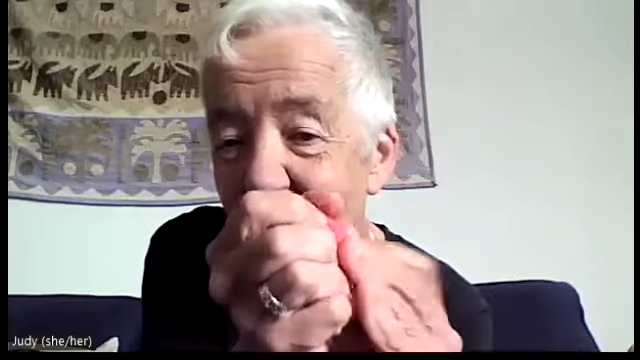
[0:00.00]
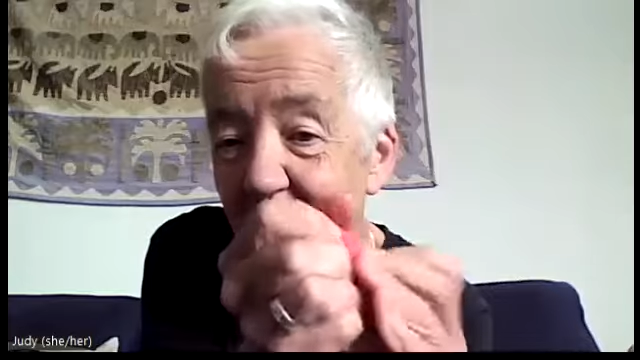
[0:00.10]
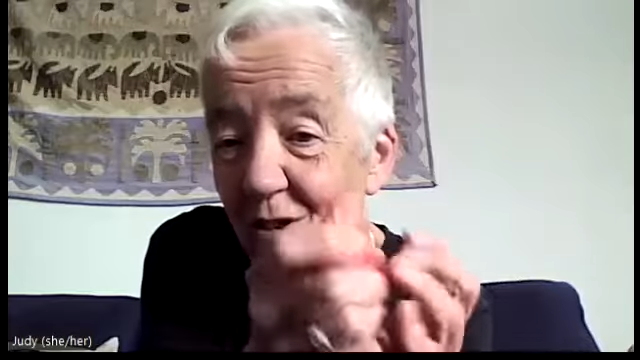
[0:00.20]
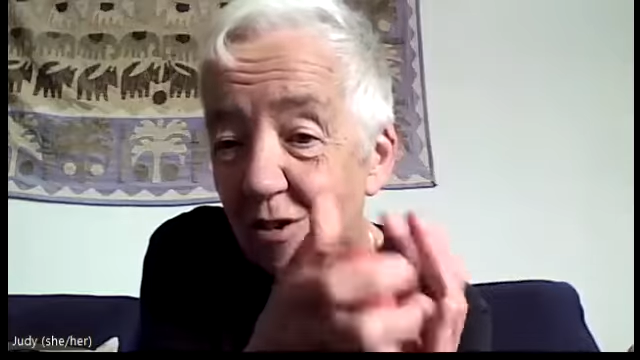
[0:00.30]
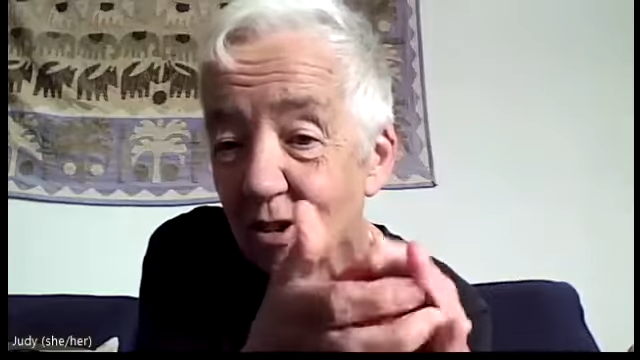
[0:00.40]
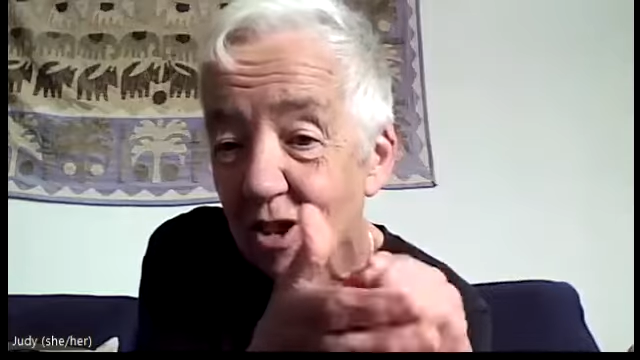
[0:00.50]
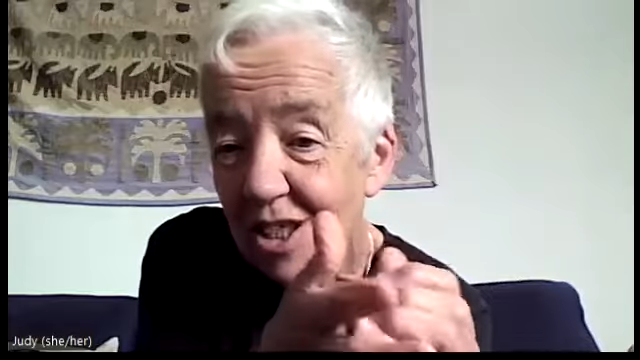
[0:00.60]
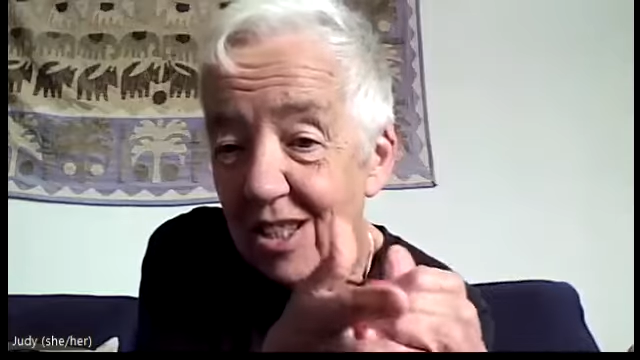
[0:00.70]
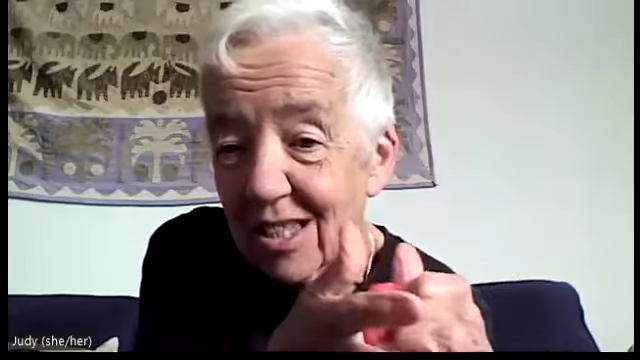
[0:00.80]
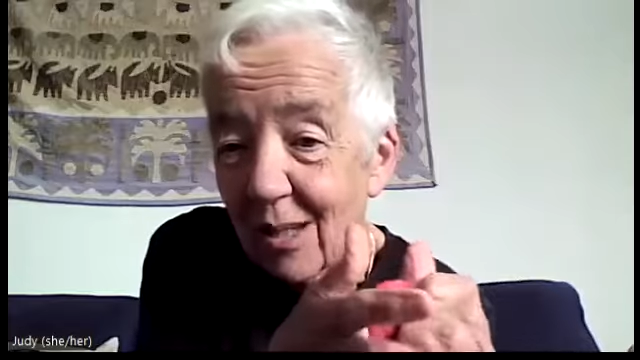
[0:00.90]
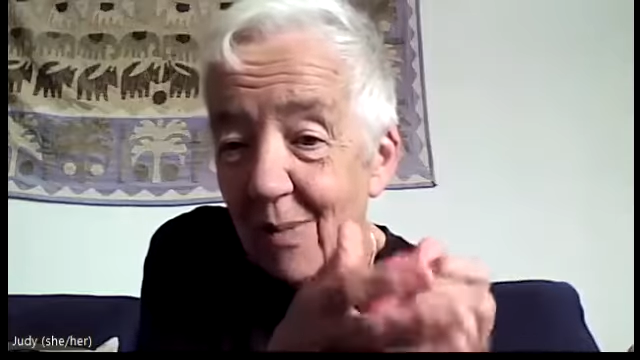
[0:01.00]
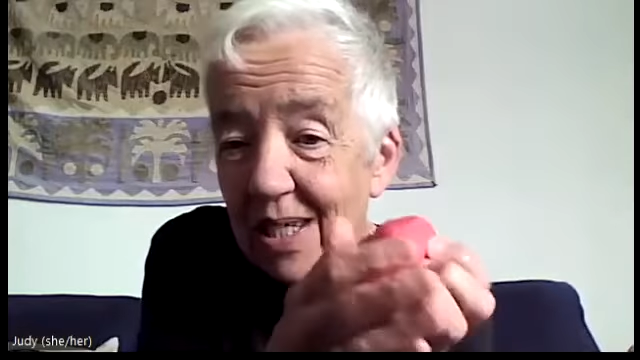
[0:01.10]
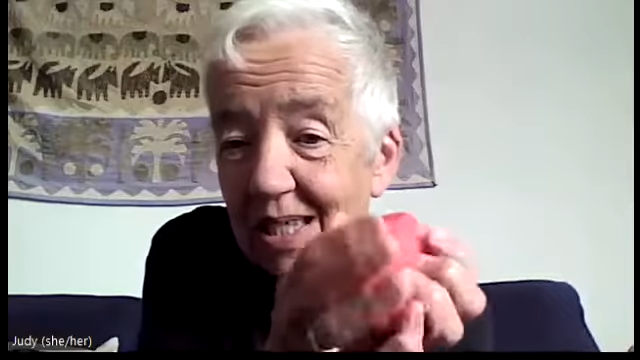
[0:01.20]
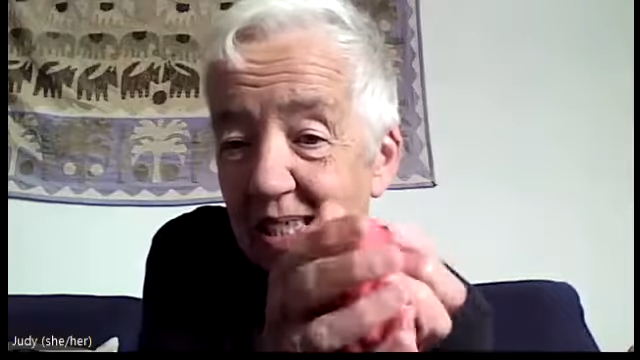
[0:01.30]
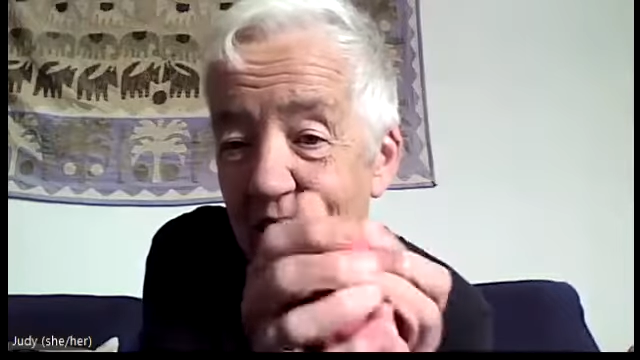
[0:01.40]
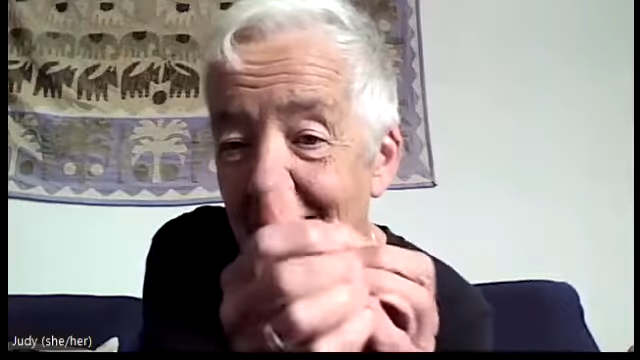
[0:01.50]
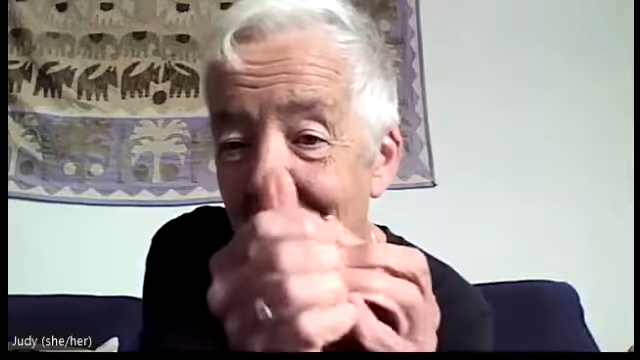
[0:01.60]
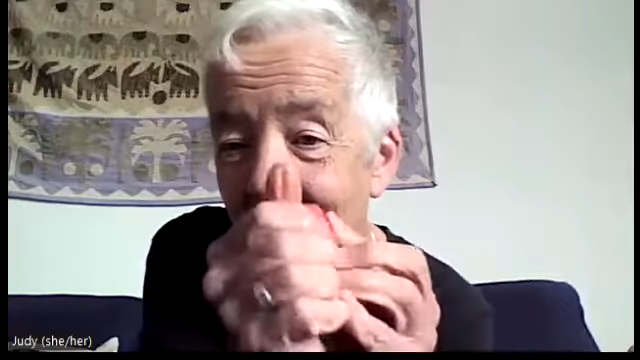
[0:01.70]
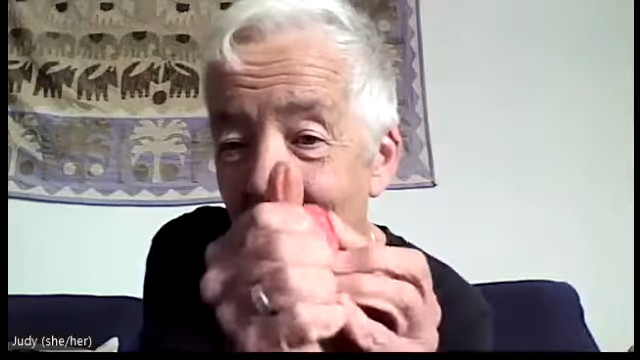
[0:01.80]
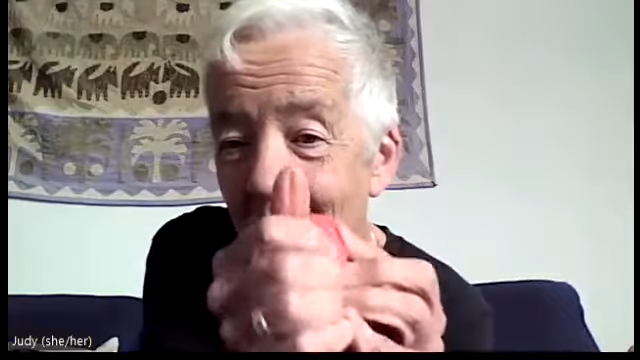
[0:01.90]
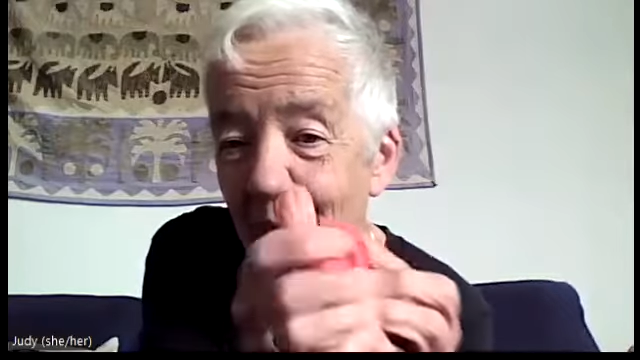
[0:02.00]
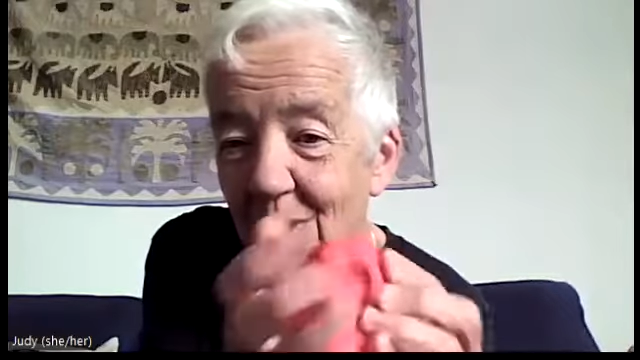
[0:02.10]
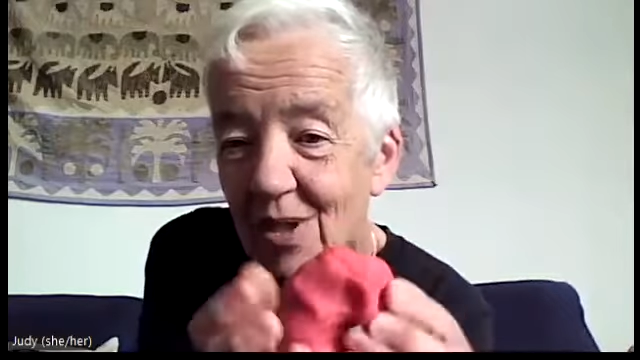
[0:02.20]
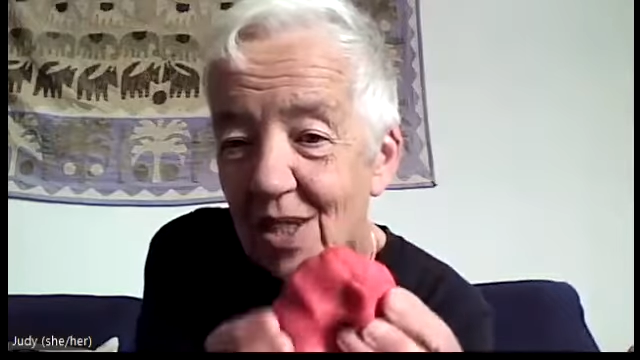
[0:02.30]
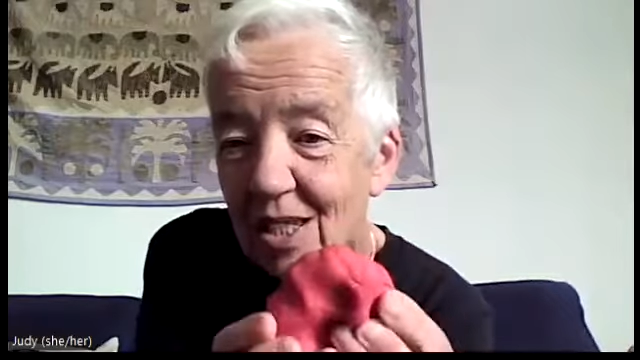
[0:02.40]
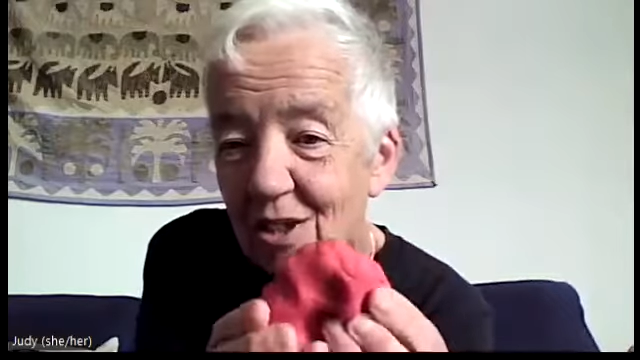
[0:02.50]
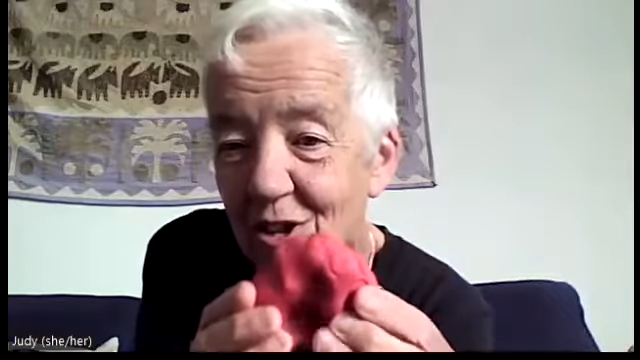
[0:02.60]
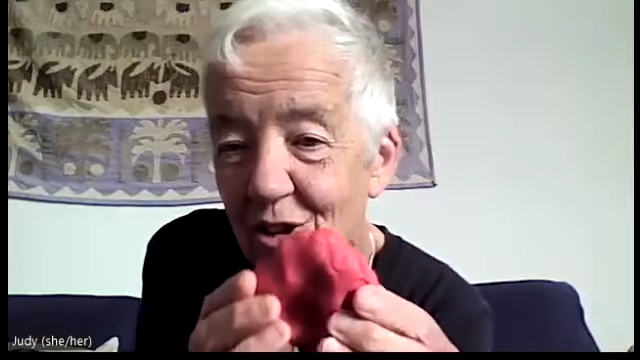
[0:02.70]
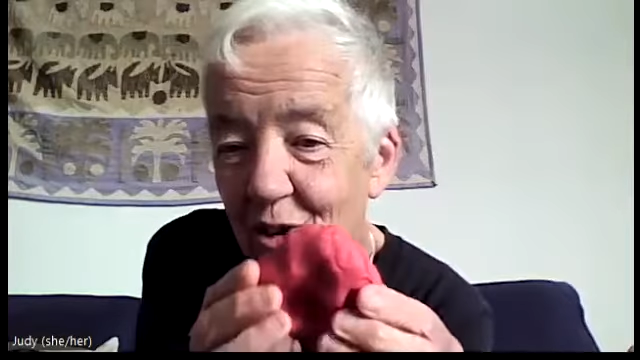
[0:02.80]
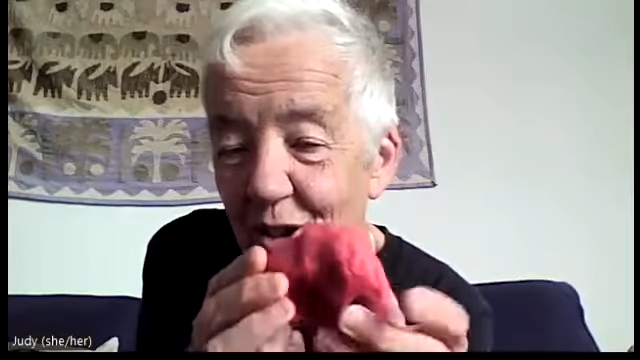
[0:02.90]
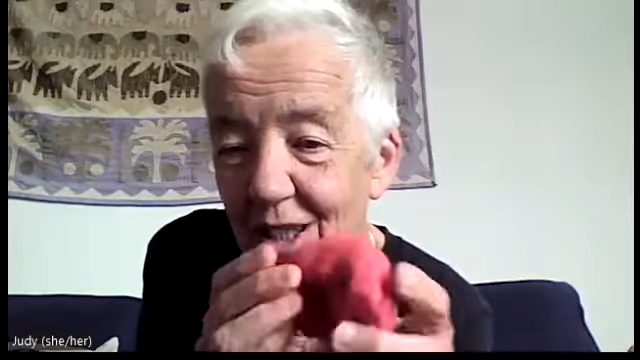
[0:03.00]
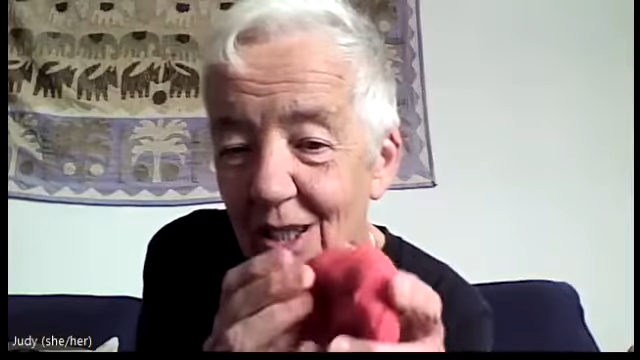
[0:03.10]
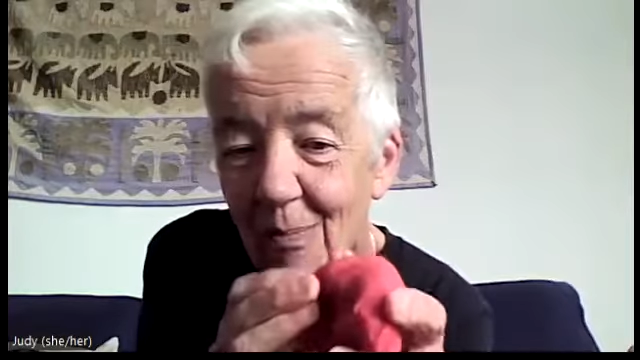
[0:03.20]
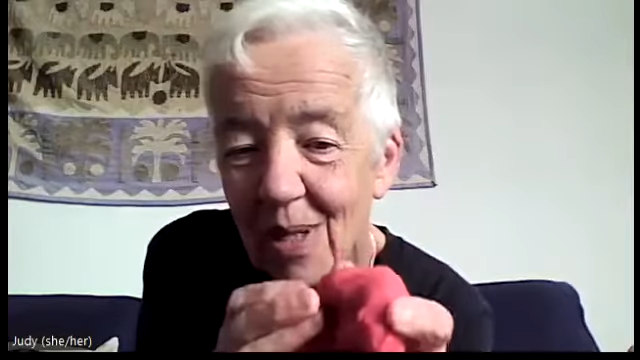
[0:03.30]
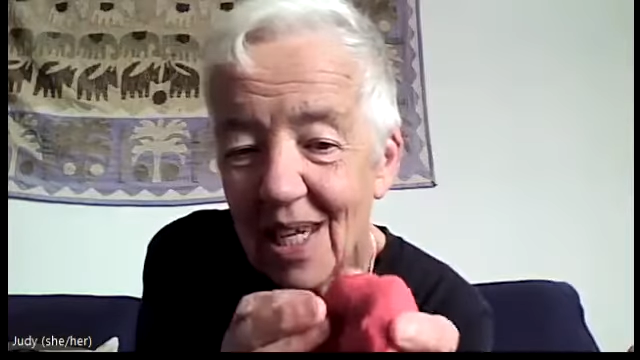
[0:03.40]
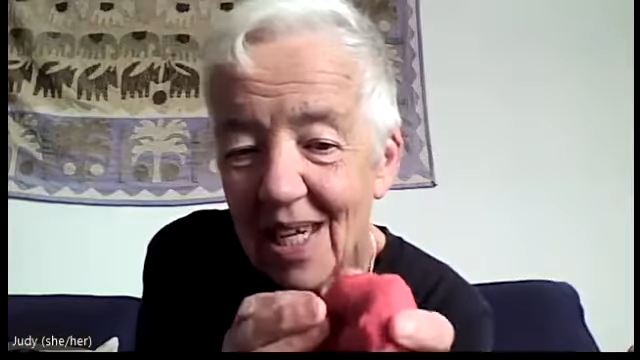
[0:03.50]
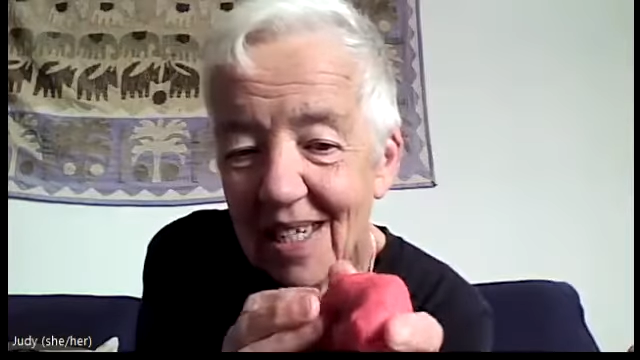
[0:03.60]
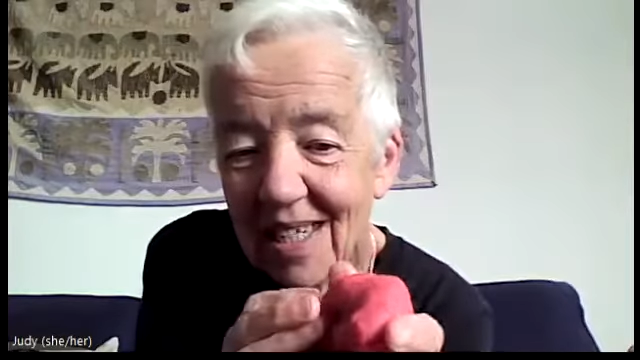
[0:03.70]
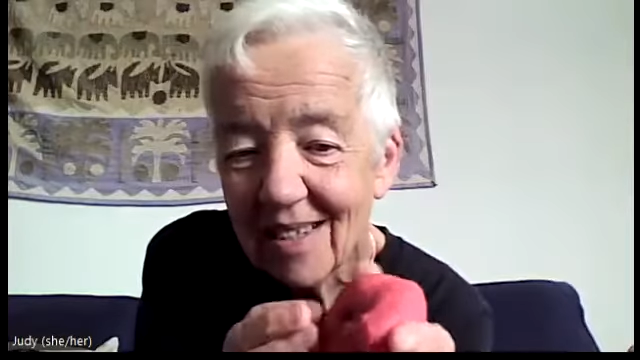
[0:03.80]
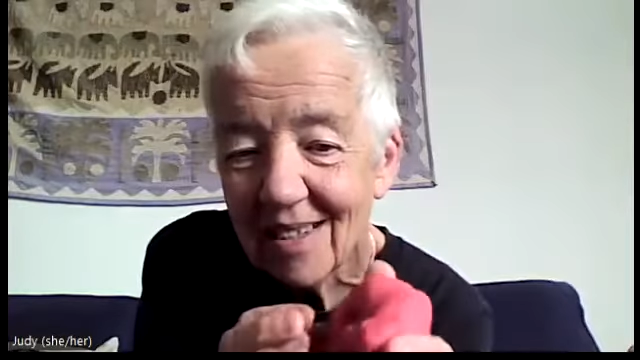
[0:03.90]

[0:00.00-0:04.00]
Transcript: Not just the making, but the enjoying the play.